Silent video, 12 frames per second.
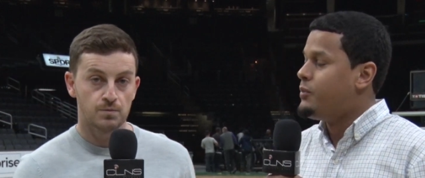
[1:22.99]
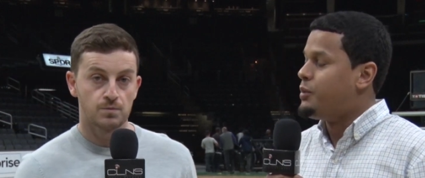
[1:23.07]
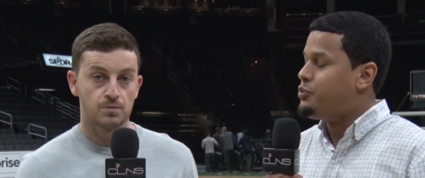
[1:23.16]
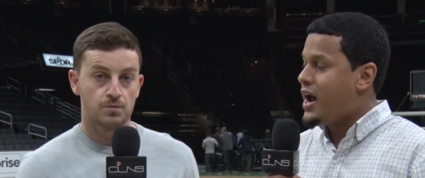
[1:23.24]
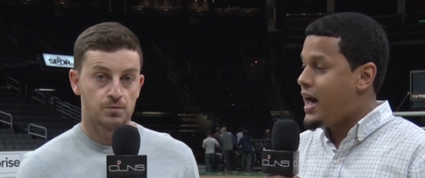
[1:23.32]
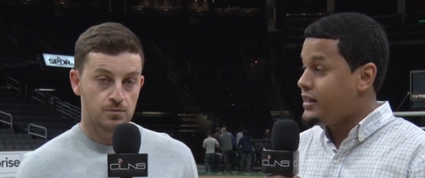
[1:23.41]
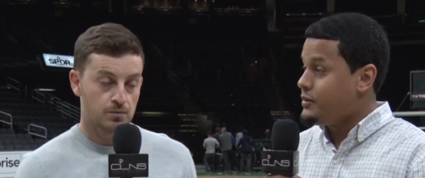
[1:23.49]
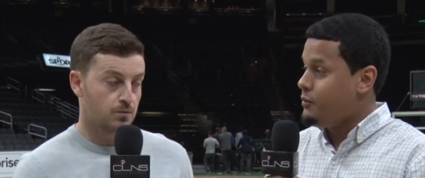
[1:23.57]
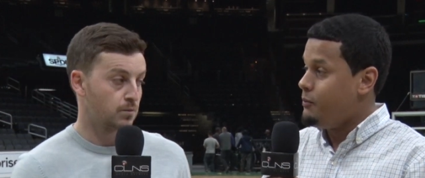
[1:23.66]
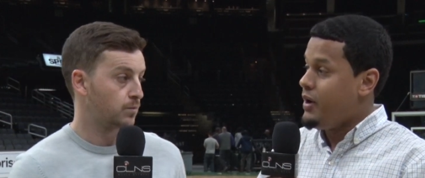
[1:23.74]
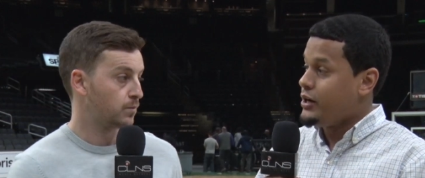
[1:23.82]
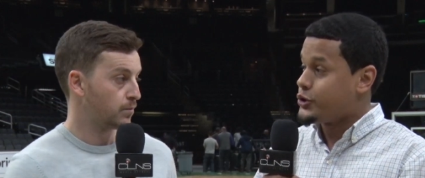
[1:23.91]
Speaker 1: but Brad
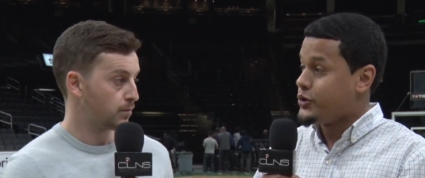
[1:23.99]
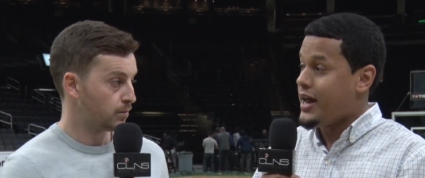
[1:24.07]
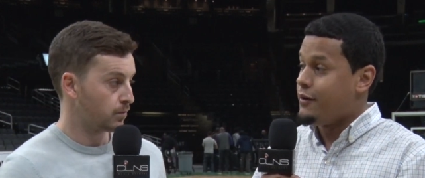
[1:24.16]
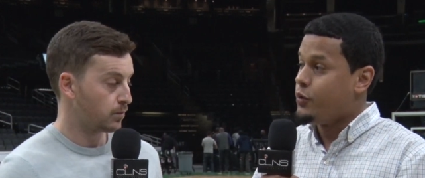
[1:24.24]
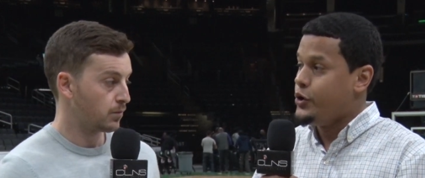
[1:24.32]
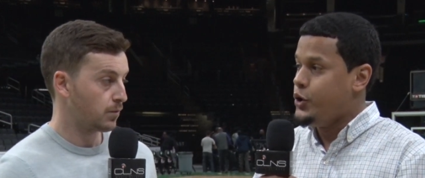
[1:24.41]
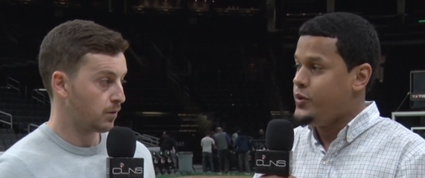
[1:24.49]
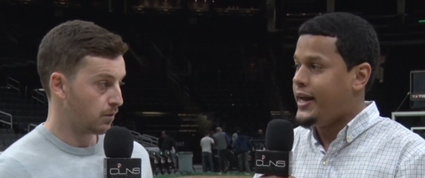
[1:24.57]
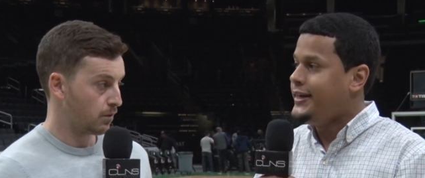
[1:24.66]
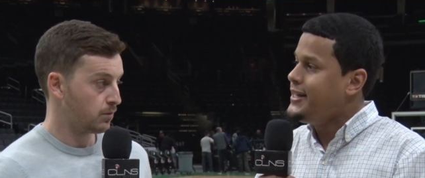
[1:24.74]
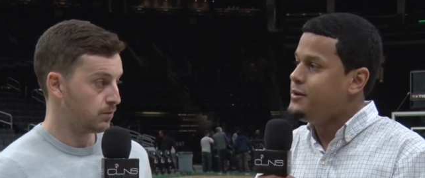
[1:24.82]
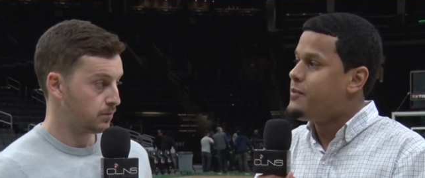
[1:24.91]
made sure that everyone knew
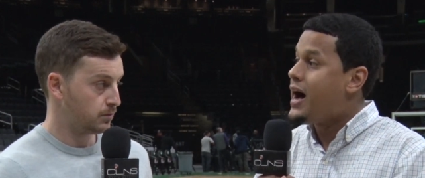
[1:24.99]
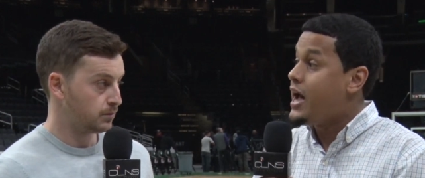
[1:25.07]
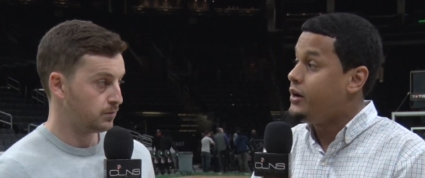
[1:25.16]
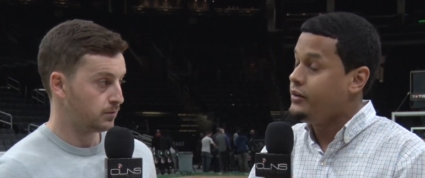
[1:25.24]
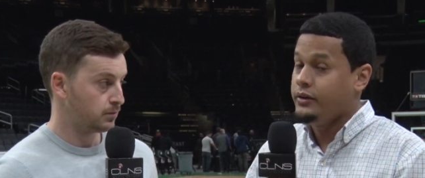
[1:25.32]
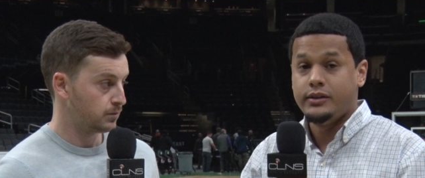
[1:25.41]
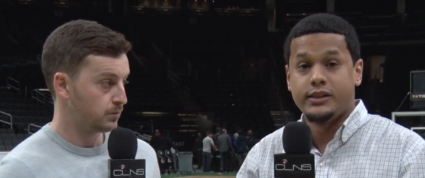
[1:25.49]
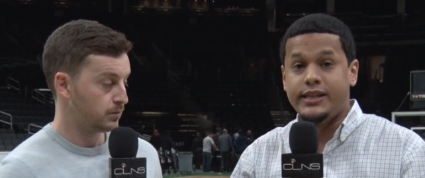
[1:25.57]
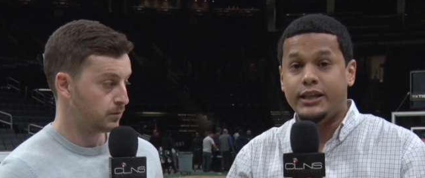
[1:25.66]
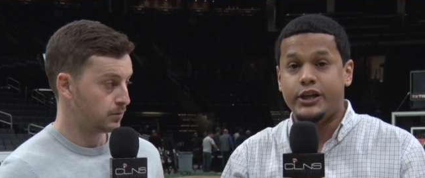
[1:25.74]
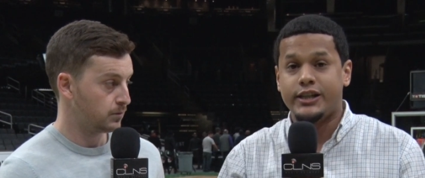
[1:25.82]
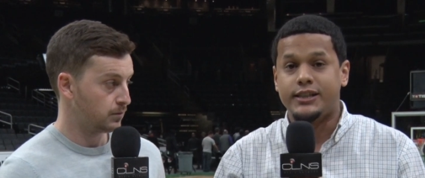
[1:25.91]
that he didn't mind
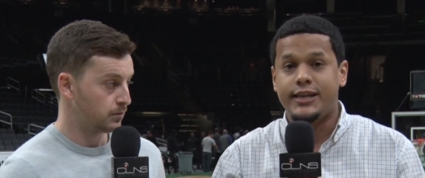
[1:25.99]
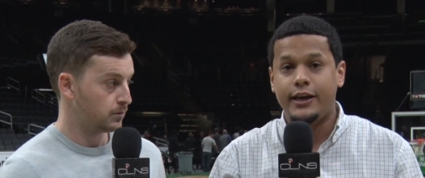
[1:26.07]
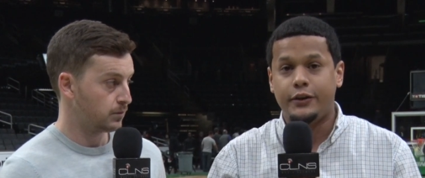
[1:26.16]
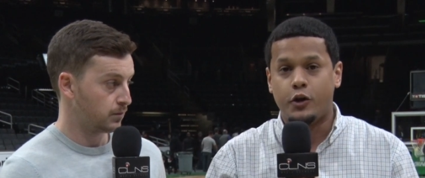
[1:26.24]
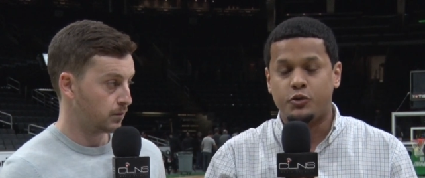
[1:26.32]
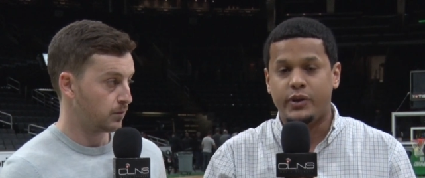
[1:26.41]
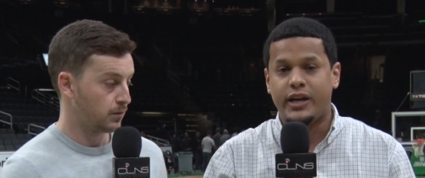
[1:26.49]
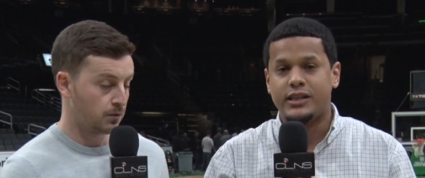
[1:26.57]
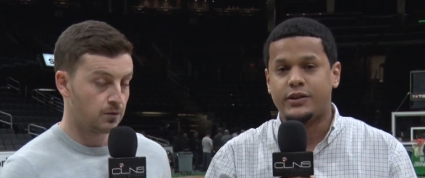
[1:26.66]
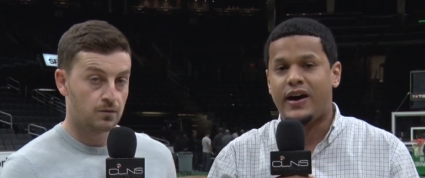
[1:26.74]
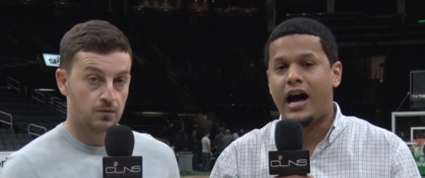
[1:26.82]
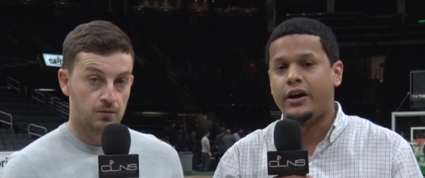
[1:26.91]
seeing Jayson take those
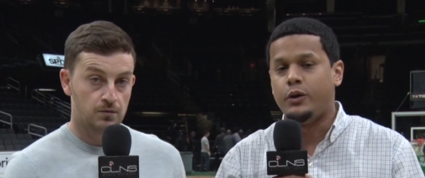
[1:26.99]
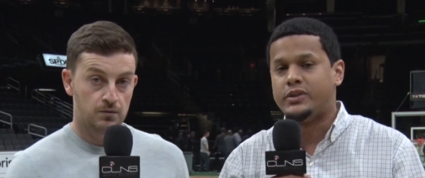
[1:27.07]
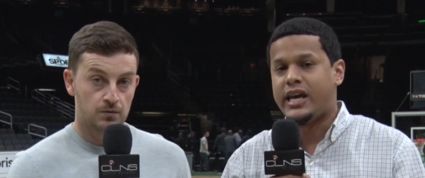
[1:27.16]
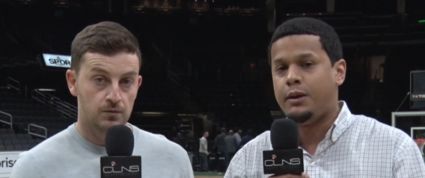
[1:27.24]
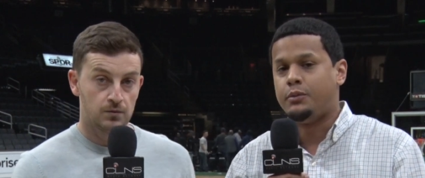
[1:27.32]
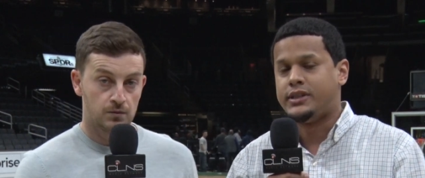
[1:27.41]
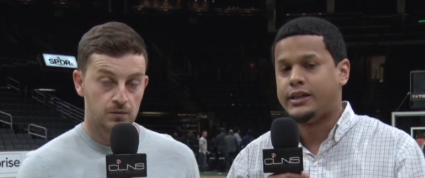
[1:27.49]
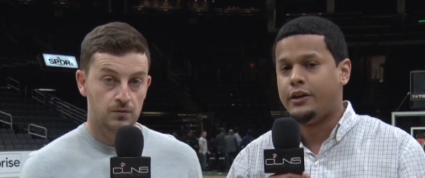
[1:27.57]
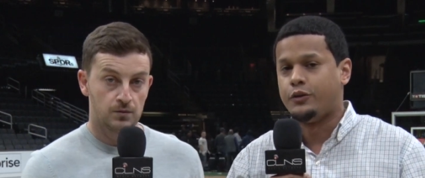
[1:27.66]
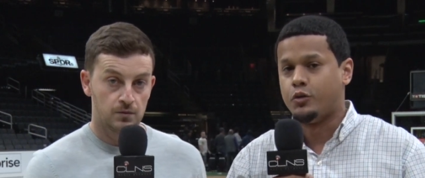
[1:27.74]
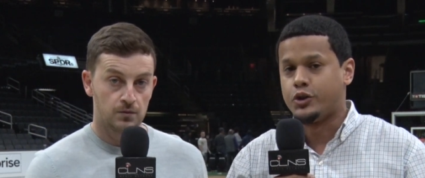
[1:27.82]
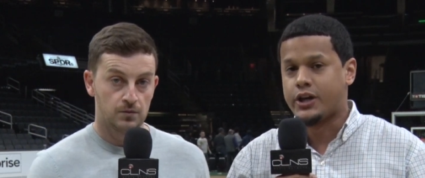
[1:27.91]
because of how he was able to
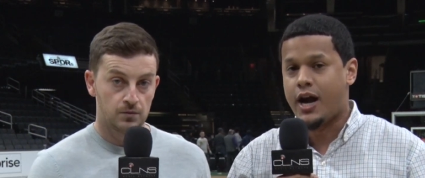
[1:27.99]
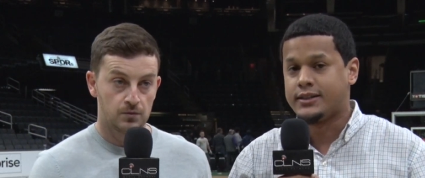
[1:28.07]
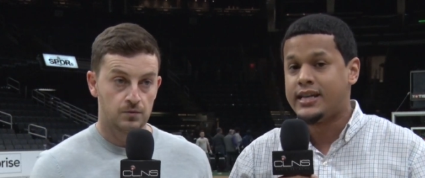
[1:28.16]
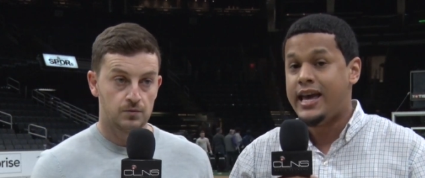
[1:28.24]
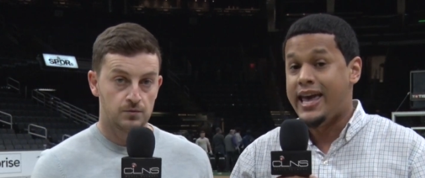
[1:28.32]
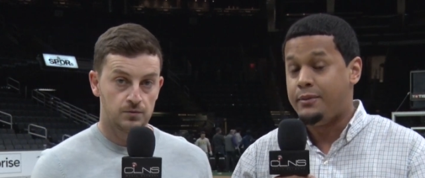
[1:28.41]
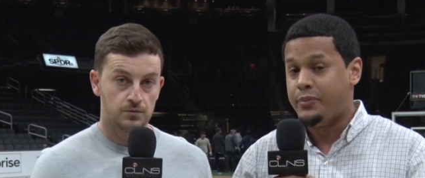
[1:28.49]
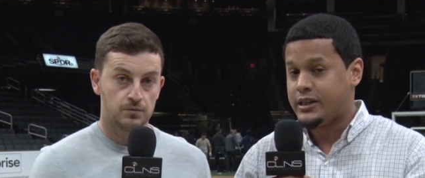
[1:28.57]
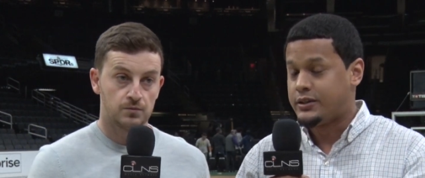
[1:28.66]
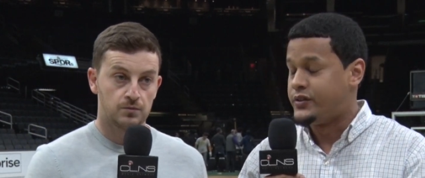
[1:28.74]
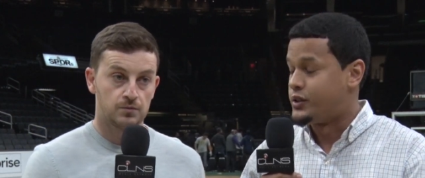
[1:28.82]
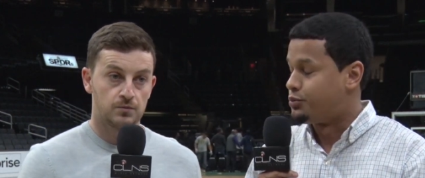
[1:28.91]
get those shots and
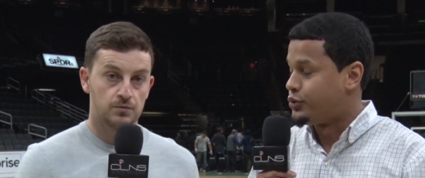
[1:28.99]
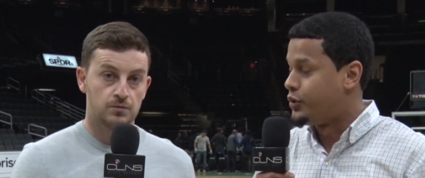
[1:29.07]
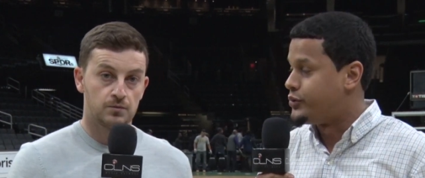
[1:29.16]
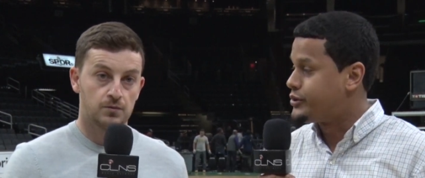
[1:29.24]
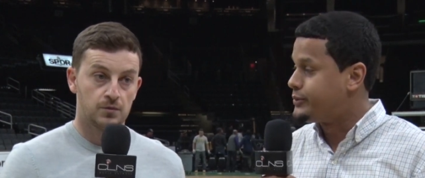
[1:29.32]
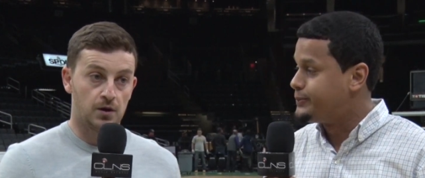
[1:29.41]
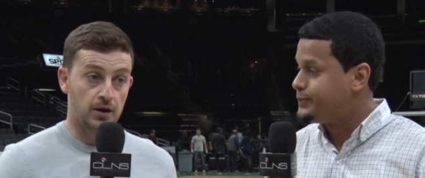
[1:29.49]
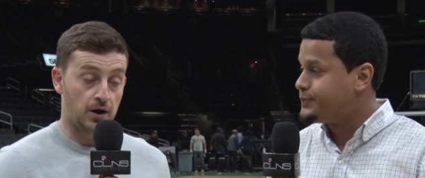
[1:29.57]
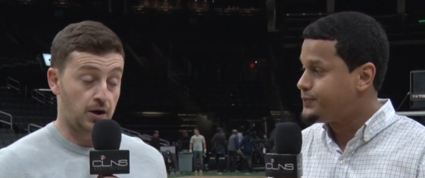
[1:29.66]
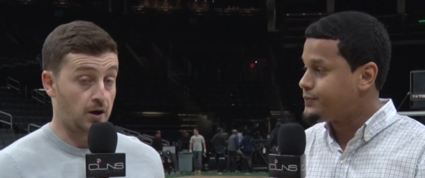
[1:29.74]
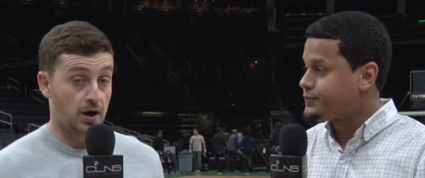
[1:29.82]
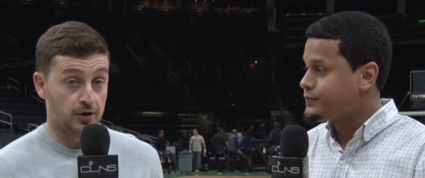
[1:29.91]
because of his approach.
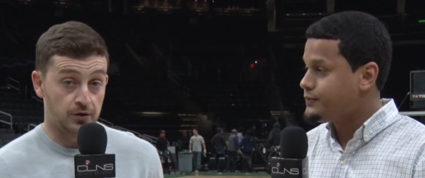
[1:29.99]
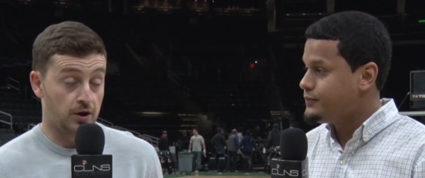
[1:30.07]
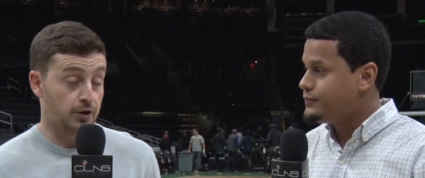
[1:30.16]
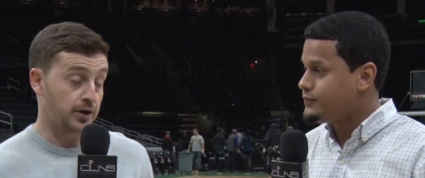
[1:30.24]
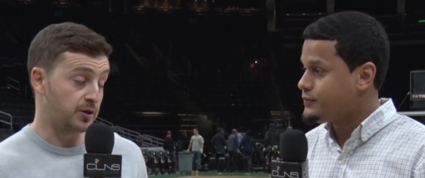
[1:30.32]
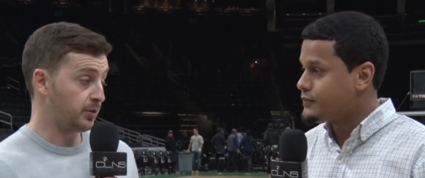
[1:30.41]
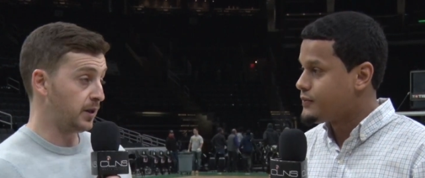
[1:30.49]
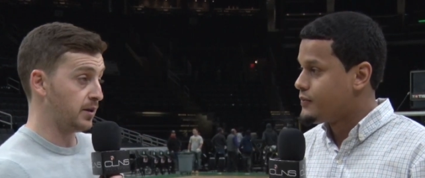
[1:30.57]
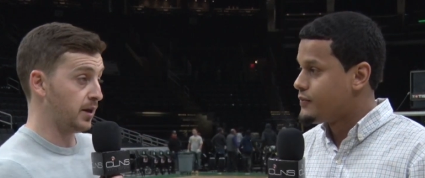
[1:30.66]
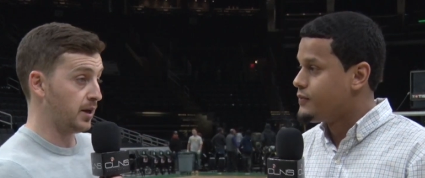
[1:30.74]
I agree completely,